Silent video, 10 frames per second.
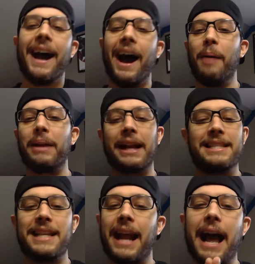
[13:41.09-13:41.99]
Like I
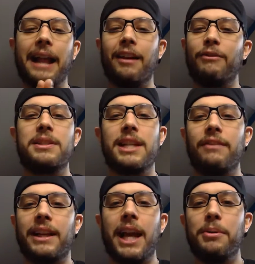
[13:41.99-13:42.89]
said, I loved what
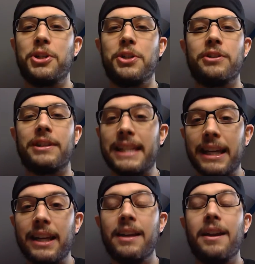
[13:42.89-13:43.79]
Stephen Caple Jr.
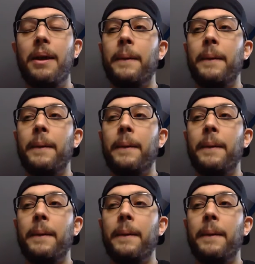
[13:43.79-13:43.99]
did,